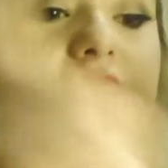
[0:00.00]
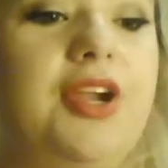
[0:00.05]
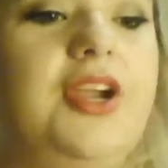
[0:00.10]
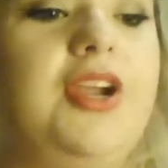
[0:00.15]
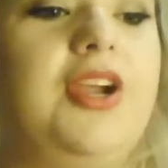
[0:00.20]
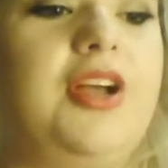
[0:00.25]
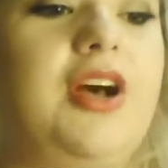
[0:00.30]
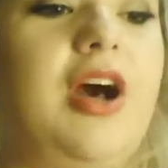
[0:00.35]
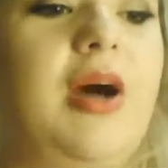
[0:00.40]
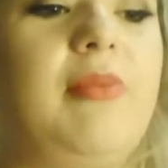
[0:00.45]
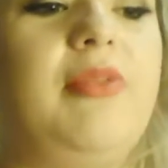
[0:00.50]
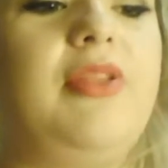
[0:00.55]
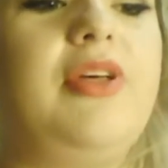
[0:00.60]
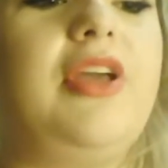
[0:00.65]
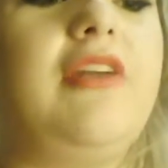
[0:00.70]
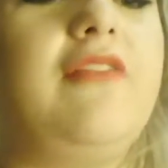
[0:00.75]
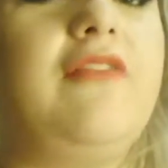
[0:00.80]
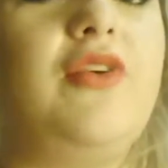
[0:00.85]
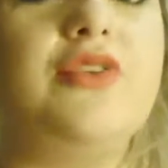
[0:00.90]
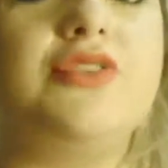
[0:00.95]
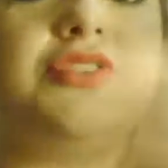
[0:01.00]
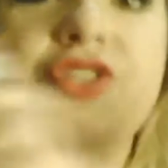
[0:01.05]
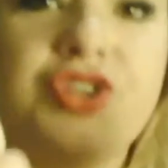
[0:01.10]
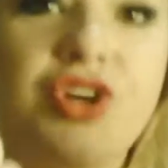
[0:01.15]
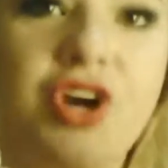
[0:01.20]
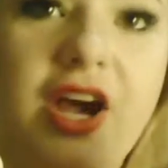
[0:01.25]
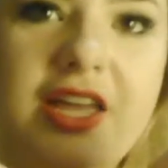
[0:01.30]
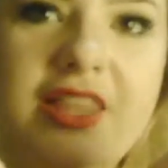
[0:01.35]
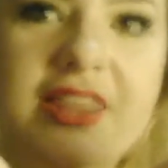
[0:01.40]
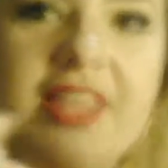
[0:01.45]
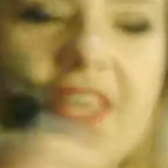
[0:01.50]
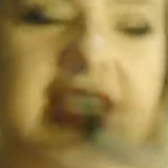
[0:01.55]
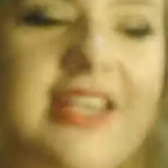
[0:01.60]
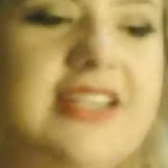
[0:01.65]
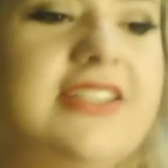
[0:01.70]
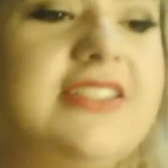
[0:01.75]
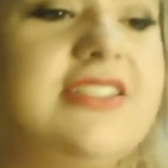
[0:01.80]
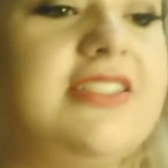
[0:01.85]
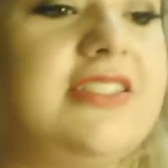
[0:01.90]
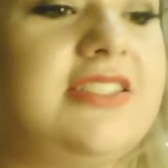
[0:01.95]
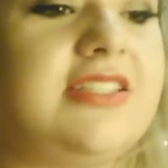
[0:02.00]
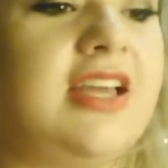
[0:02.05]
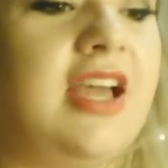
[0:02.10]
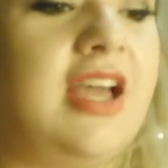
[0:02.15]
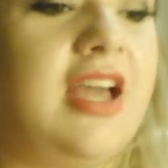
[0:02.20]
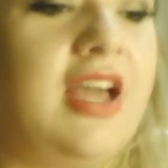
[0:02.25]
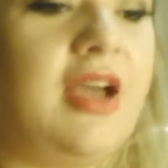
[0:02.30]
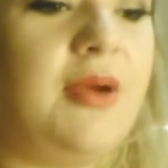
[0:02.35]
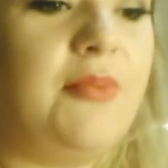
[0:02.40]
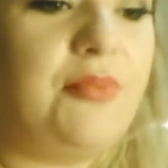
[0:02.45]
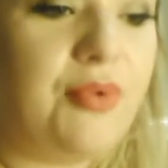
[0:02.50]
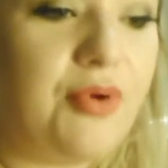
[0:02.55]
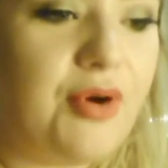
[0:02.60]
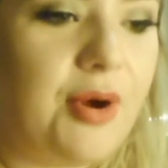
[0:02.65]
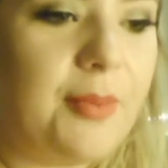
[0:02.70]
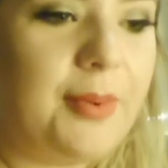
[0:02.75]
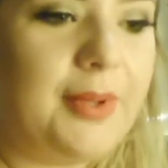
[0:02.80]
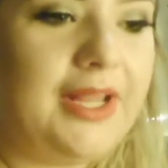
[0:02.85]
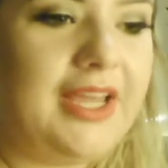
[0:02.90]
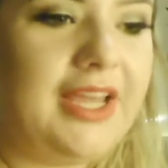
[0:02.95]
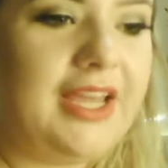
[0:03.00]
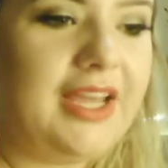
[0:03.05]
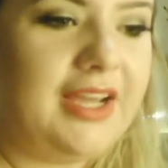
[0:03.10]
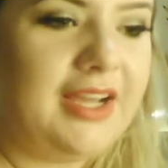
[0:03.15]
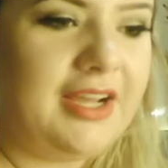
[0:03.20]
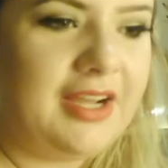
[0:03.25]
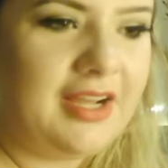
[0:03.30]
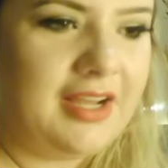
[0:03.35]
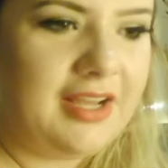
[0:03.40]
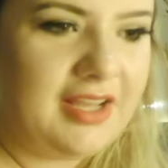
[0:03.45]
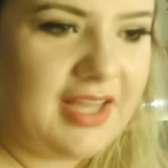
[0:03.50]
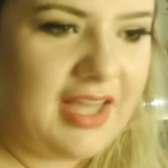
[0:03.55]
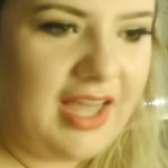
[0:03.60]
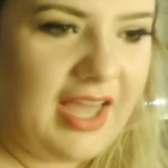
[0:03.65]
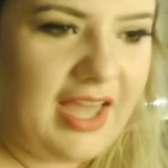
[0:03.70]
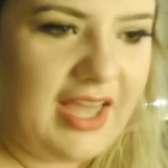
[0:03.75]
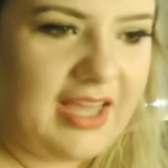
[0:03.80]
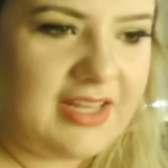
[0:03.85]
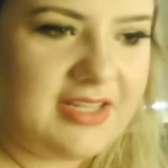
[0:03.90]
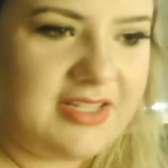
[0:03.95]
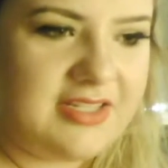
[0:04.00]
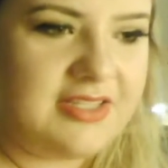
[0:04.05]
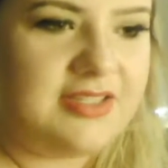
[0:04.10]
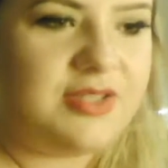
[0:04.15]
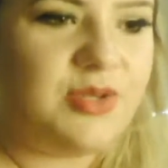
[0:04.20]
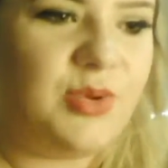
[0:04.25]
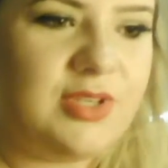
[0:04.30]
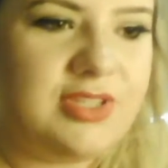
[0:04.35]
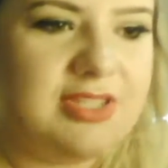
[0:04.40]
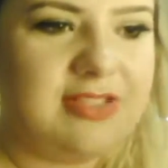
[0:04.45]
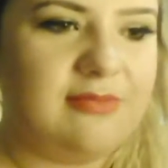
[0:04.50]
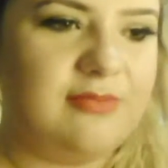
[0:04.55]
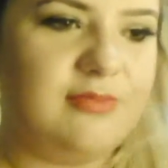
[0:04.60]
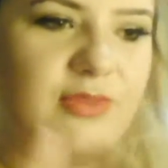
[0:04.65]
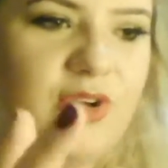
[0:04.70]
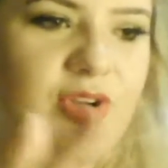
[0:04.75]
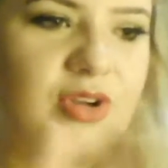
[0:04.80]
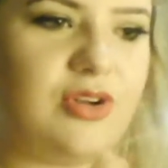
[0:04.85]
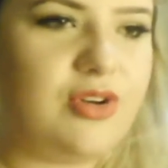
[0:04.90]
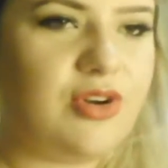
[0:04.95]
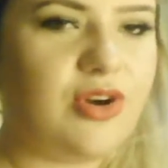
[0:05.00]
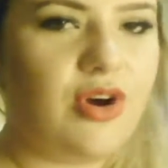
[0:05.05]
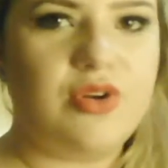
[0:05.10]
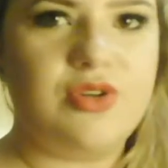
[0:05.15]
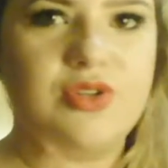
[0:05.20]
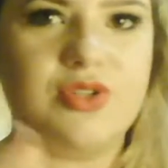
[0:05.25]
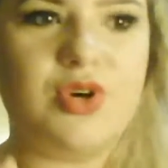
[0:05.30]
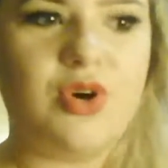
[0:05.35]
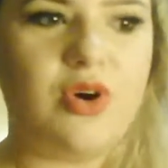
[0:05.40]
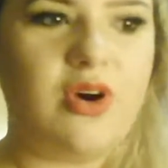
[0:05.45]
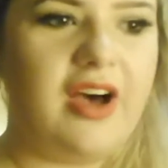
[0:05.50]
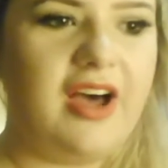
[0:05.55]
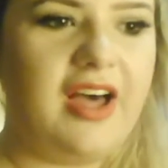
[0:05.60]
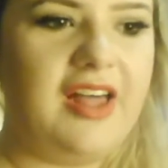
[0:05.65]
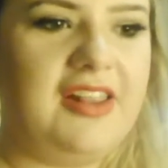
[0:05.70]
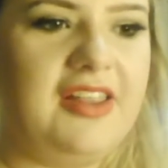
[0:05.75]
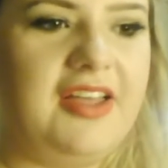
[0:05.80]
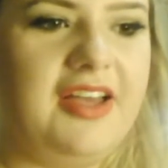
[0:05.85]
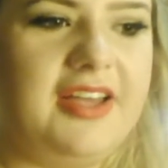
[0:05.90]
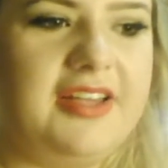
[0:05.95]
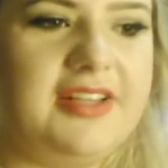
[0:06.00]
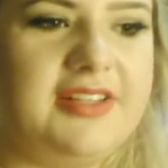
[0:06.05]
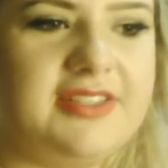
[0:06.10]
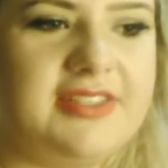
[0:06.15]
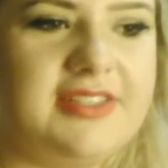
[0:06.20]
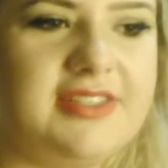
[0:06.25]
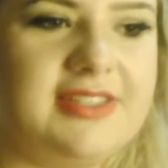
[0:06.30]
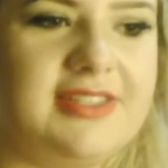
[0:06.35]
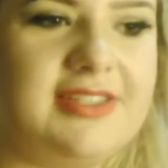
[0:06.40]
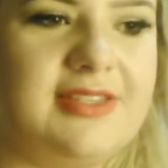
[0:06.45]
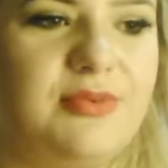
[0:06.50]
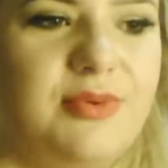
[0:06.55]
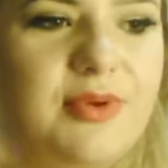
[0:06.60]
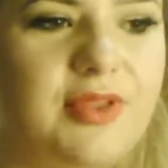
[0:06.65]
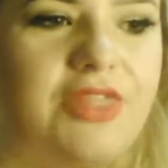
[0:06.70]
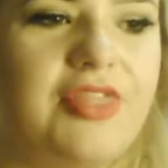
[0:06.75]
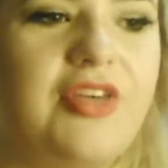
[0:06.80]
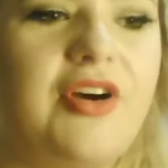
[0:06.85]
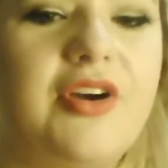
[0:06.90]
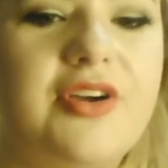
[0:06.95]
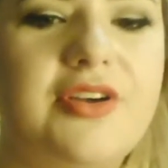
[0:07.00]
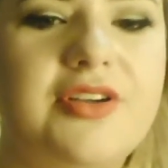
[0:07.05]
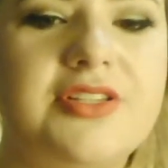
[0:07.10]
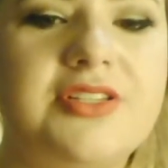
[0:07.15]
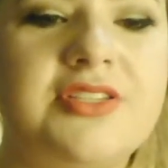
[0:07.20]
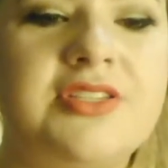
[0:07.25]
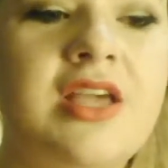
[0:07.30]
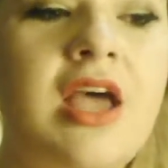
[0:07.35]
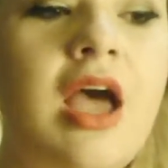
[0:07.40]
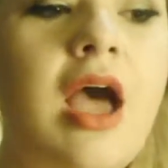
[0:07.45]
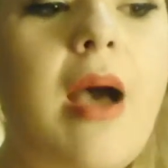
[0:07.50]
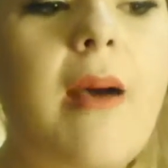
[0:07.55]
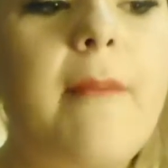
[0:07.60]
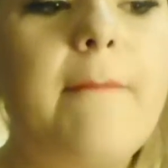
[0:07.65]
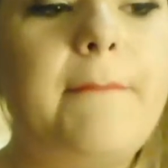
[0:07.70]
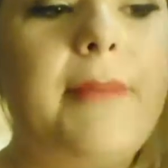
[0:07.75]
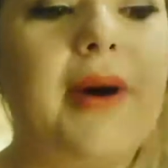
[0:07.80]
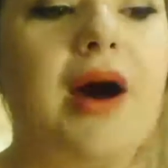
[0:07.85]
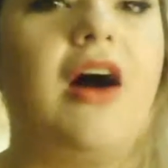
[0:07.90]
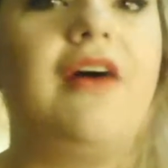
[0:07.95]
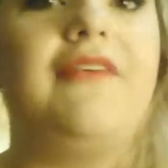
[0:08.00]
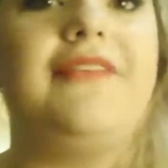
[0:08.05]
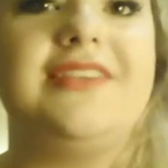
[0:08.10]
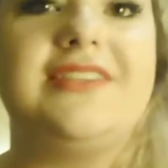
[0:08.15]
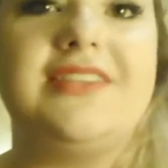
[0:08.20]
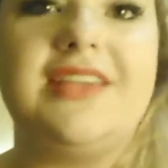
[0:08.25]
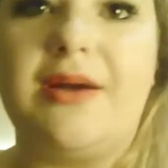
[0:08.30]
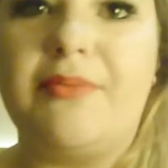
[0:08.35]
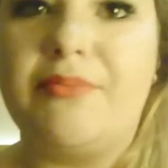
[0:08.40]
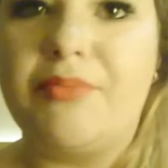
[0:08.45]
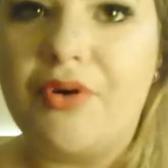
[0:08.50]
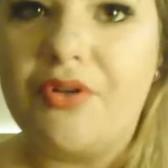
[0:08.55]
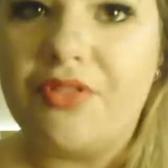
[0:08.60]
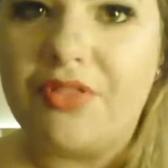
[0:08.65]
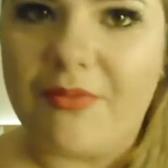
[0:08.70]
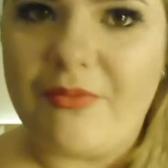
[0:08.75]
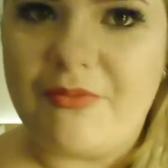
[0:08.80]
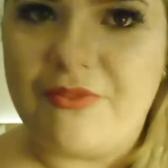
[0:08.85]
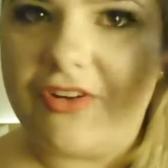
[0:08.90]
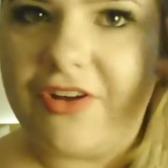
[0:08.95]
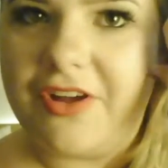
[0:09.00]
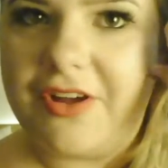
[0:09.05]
I'm looking forward to trying these properly and doing some contour highlights with those. But obviously I bought them for